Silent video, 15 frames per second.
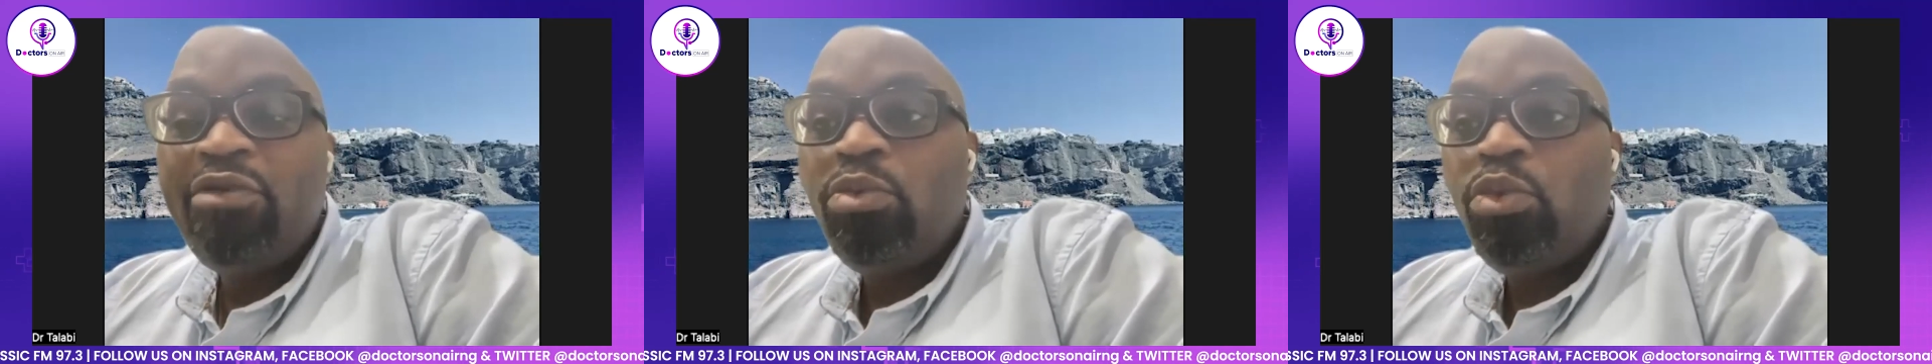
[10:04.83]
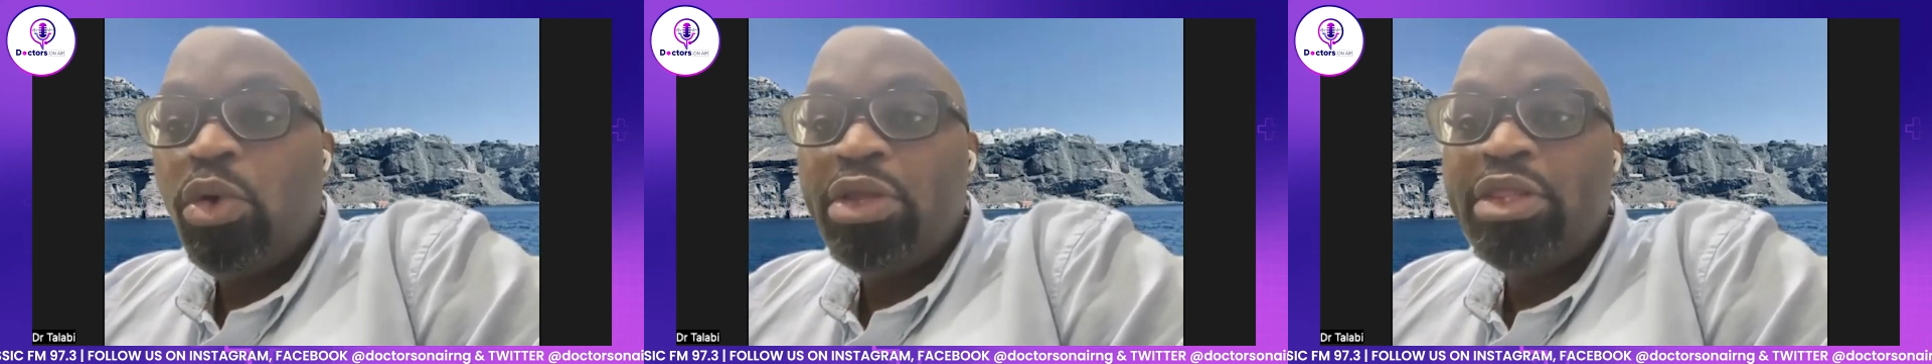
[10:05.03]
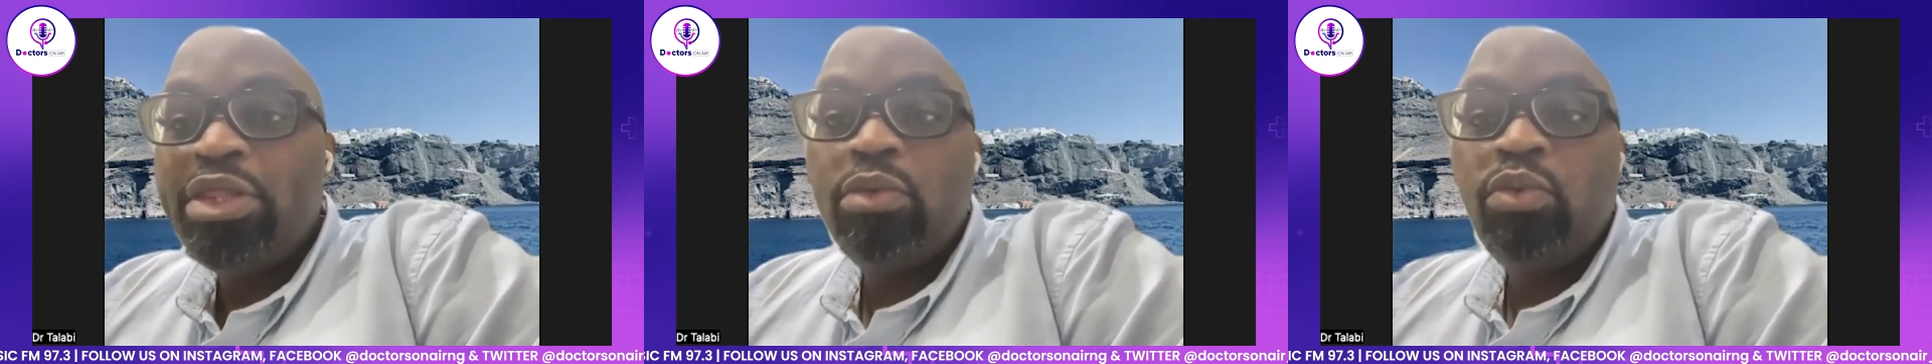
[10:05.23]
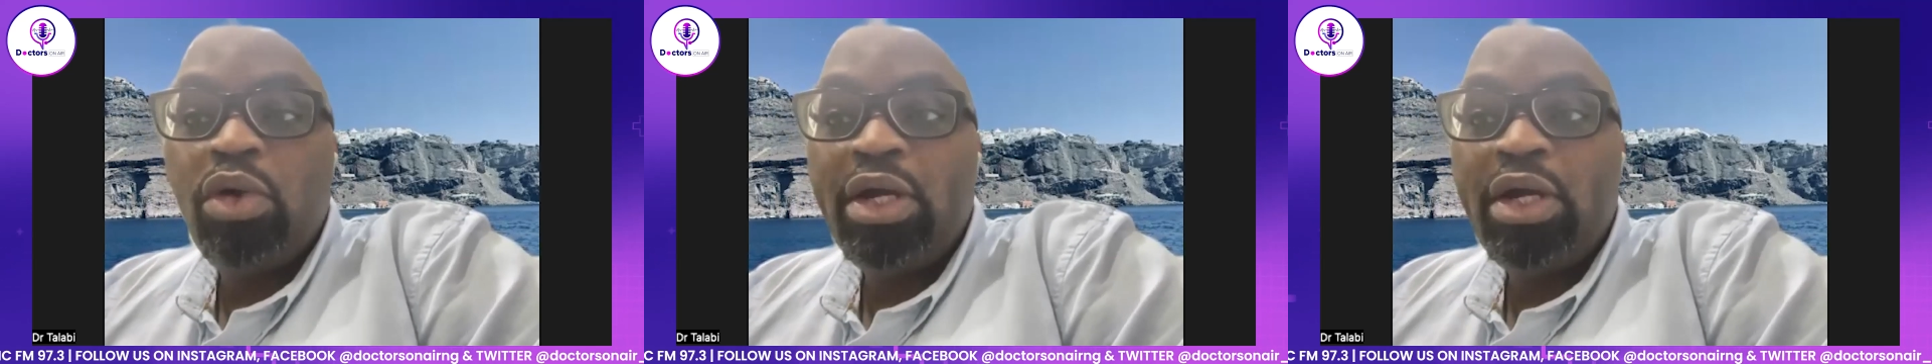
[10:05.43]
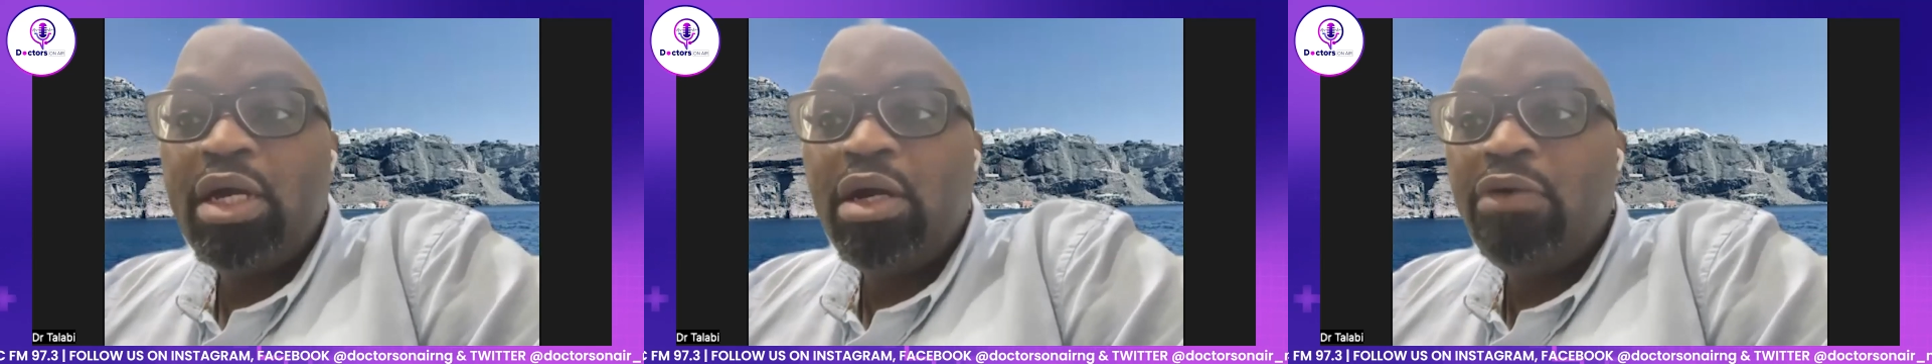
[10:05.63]
more than
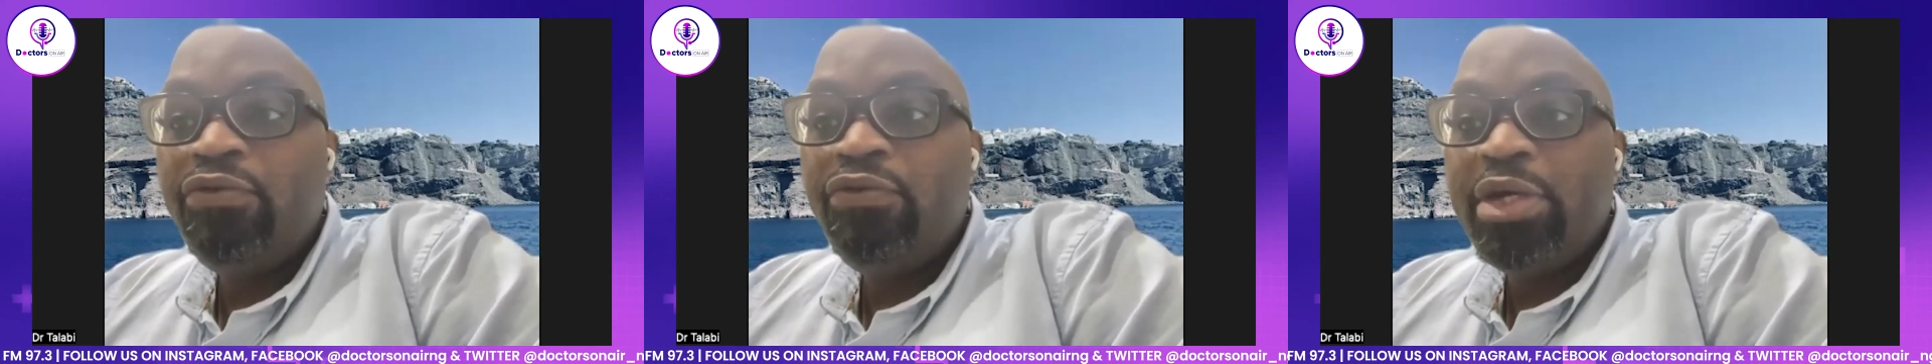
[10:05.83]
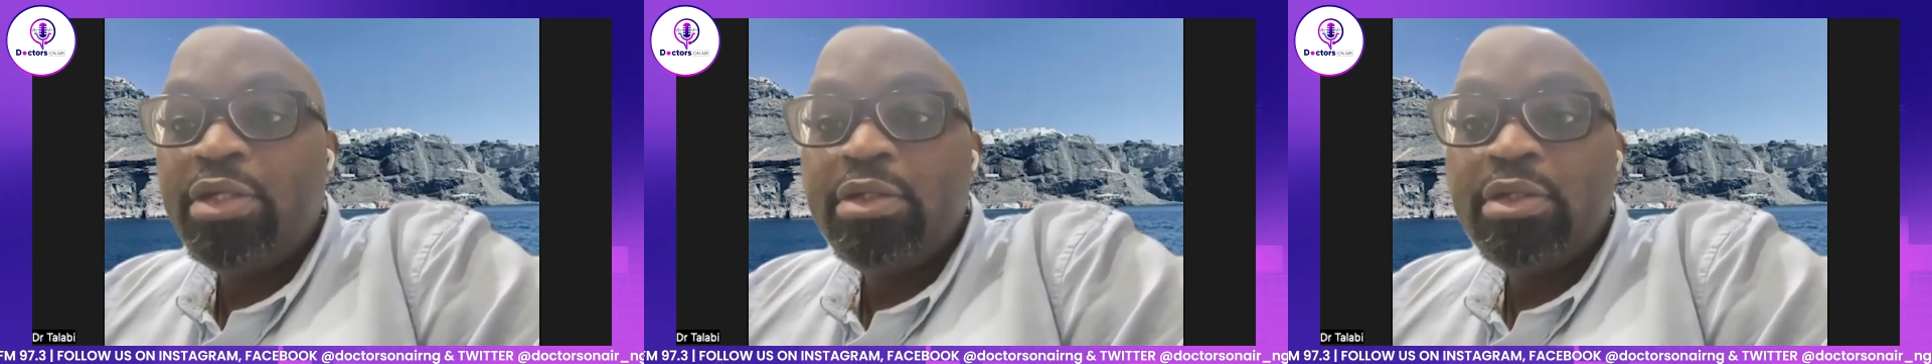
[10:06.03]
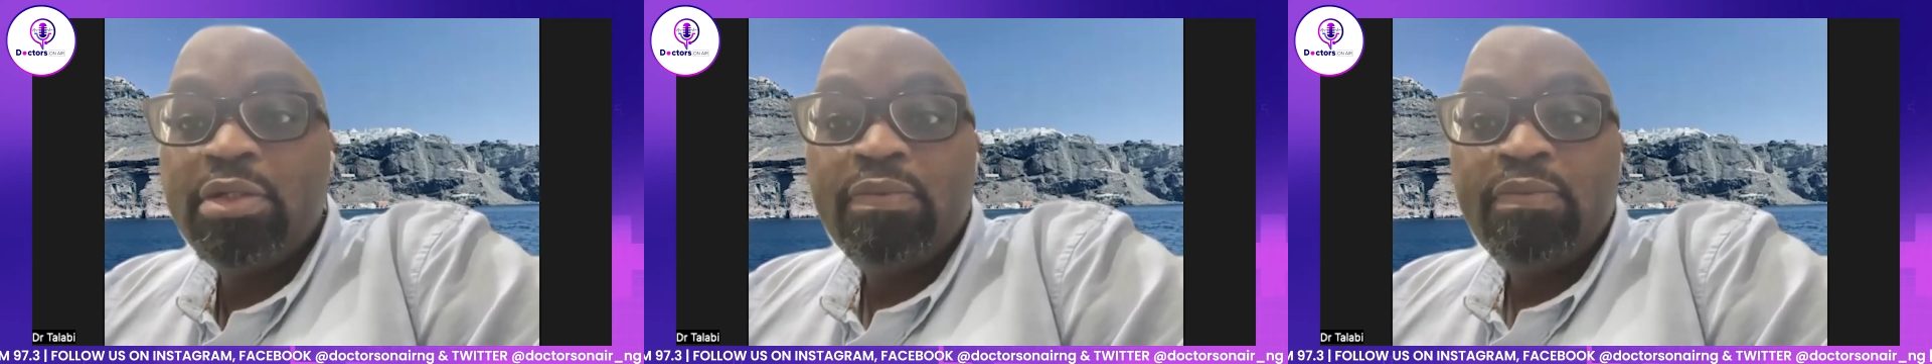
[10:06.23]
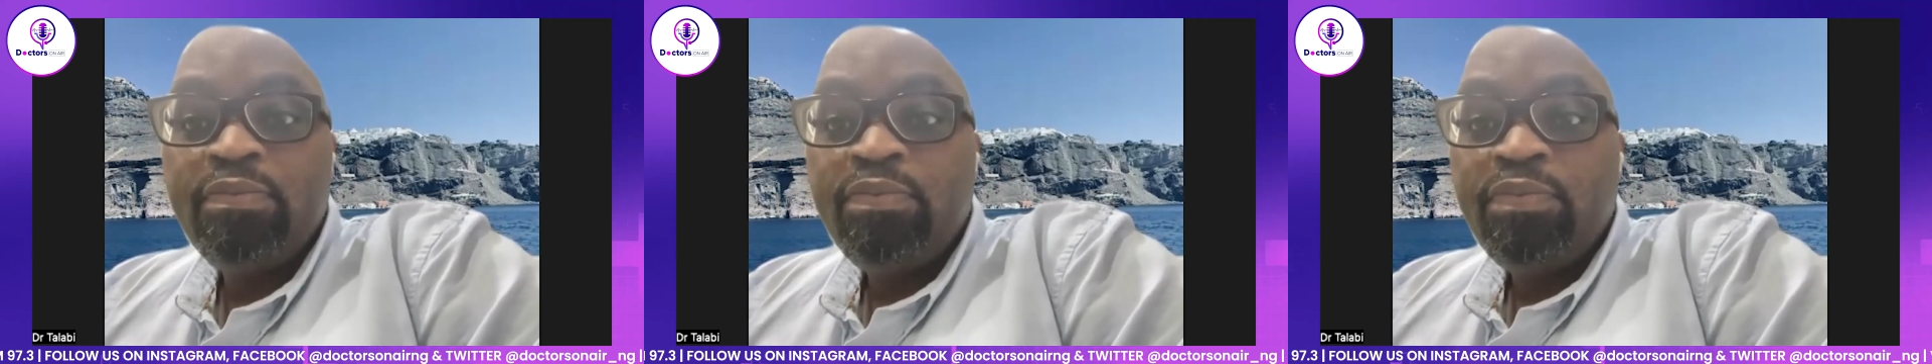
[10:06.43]
one girlfriends.